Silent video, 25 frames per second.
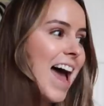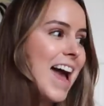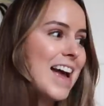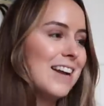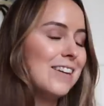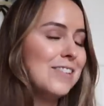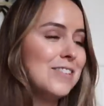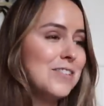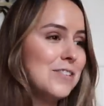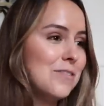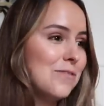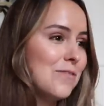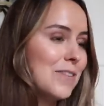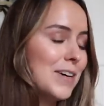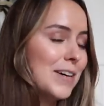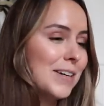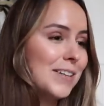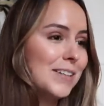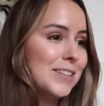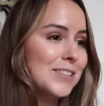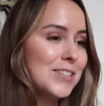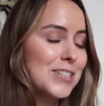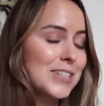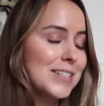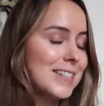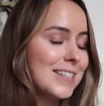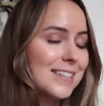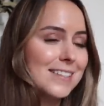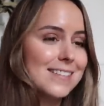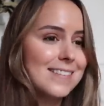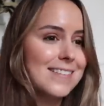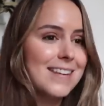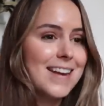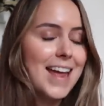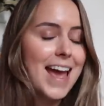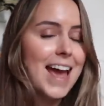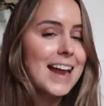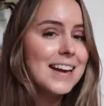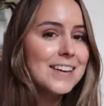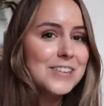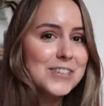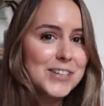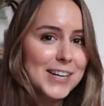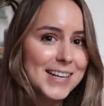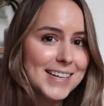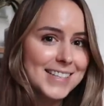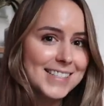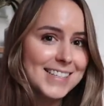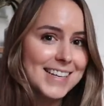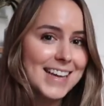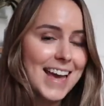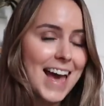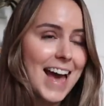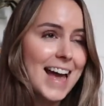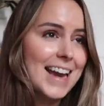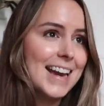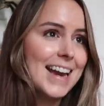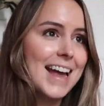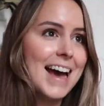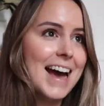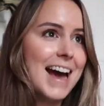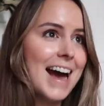and you feel just energized again.